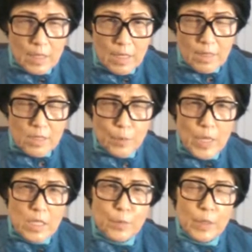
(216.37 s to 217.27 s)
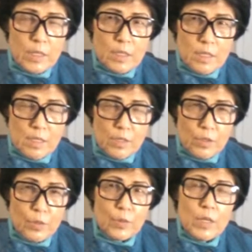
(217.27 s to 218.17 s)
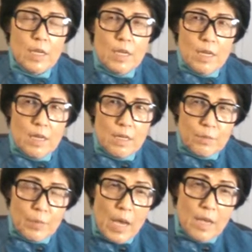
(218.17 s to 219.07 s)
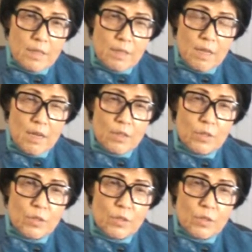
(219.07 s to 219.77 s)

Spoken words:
And this pacemaker signal passed down,